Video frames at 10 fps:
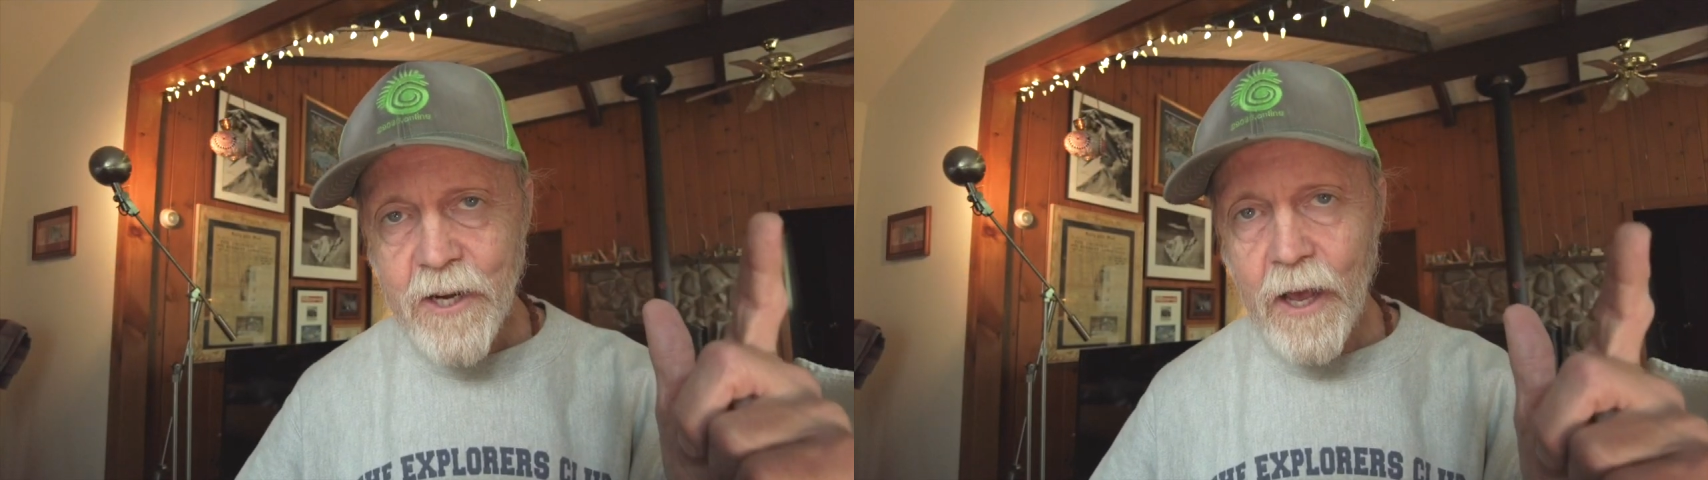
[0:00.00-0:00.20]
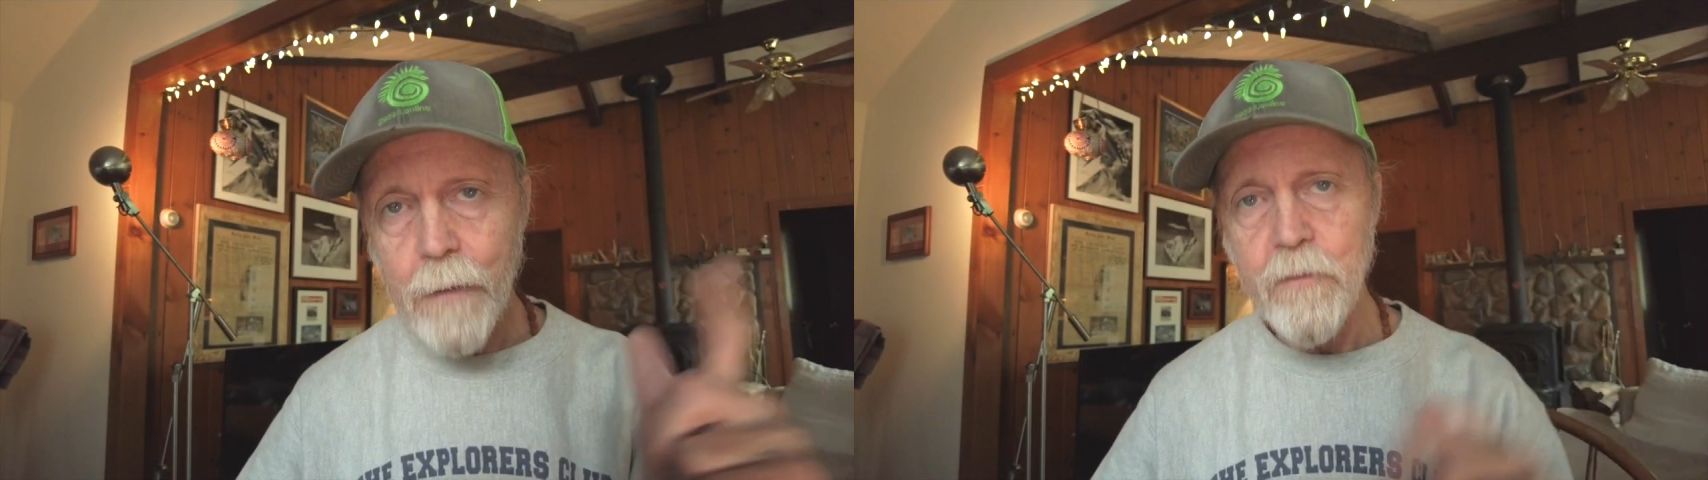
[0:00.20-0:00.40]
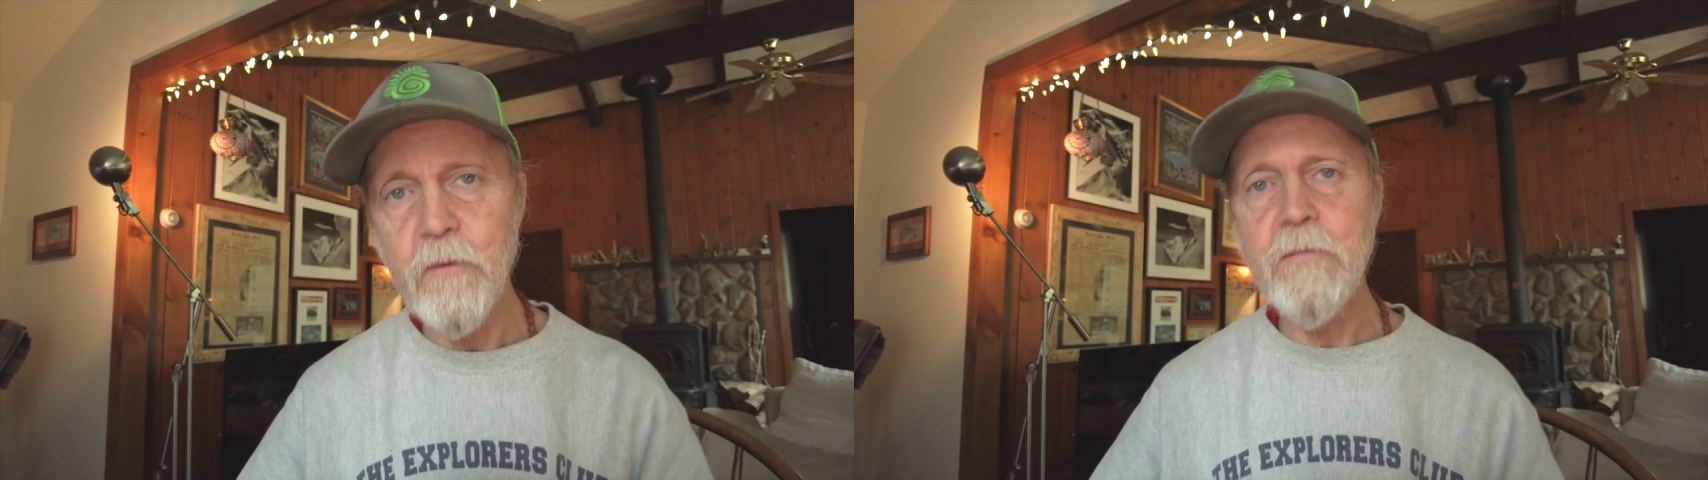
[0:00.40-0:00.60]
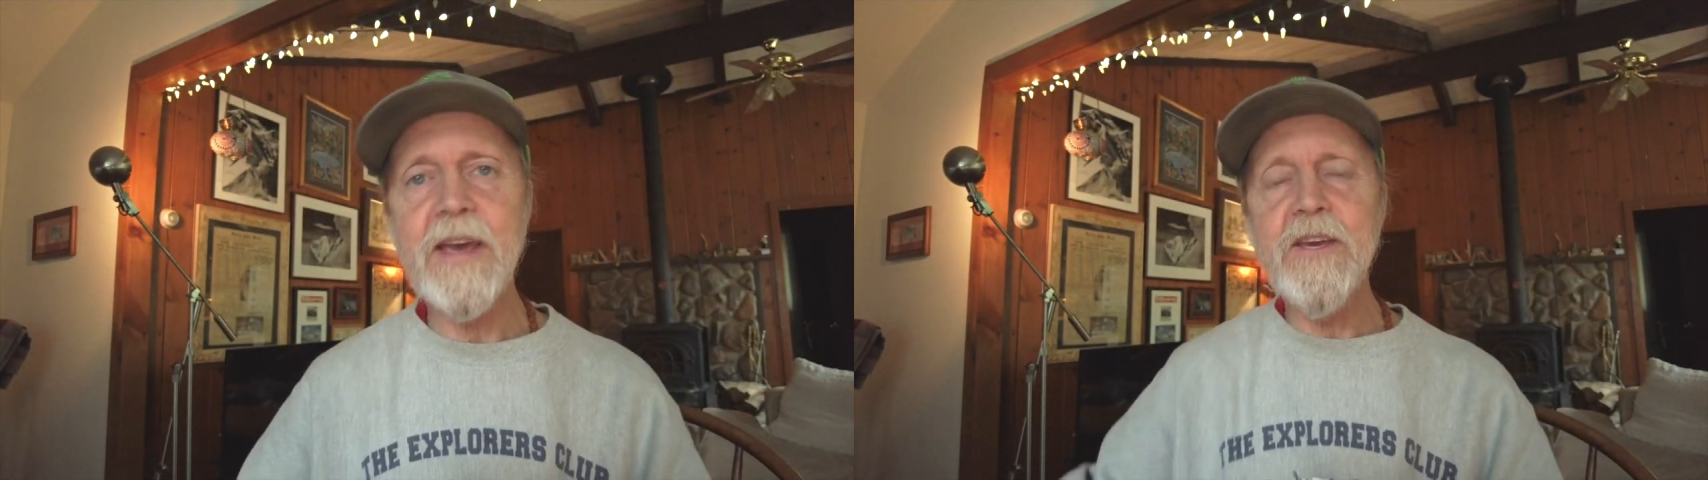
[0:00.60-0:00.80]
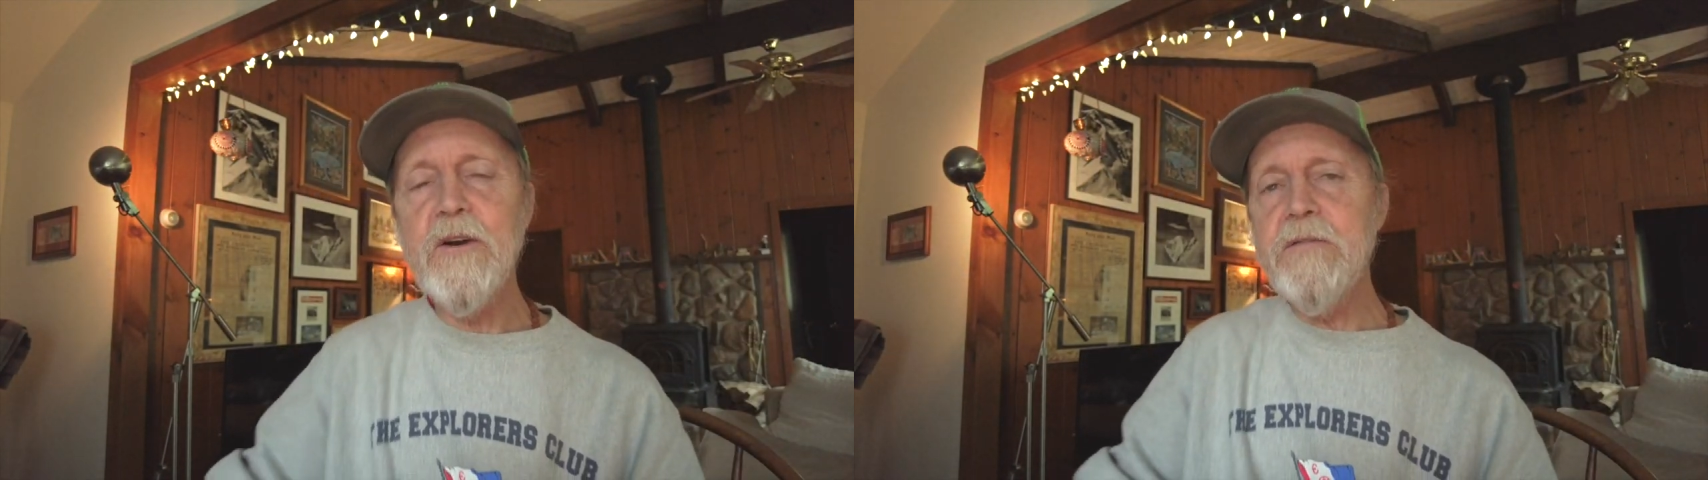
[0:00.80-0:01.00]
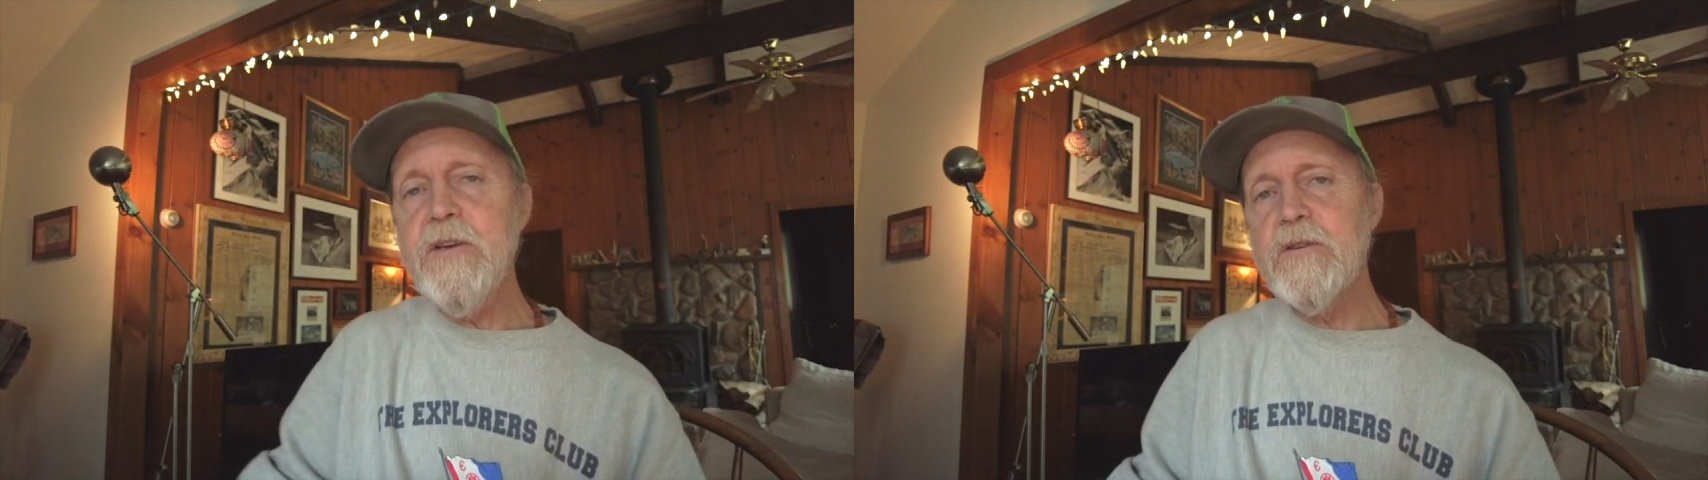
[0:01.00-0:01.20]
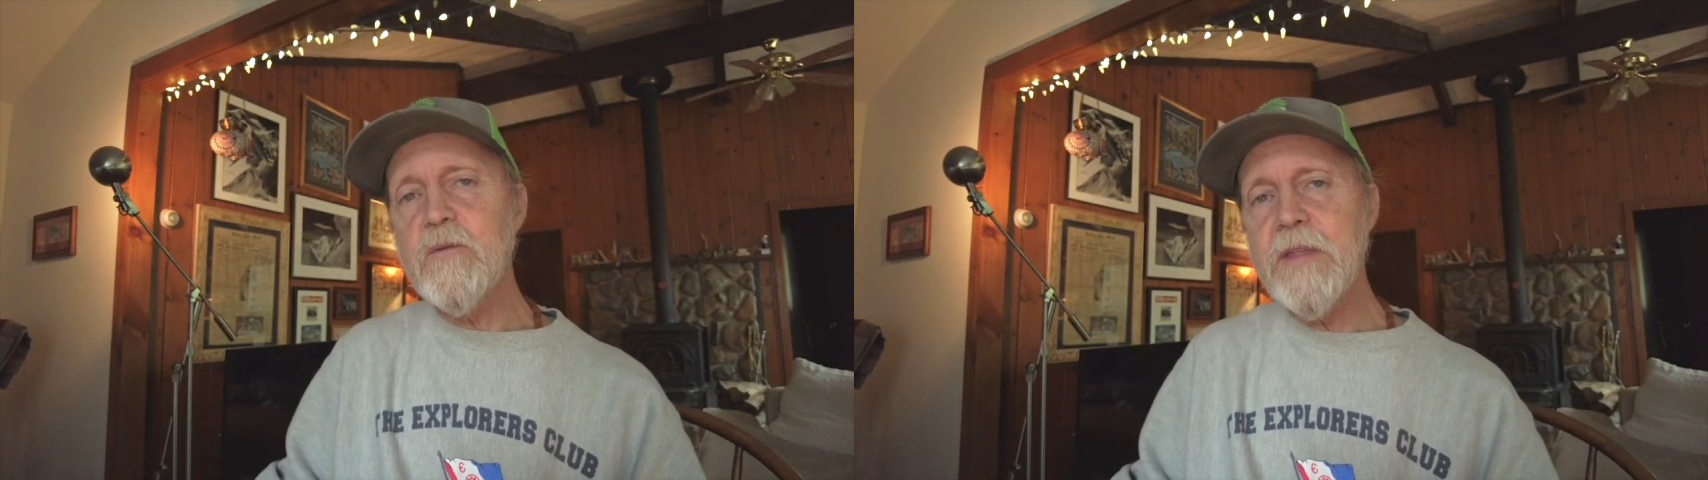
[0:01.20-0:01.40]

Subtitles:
up with my interviews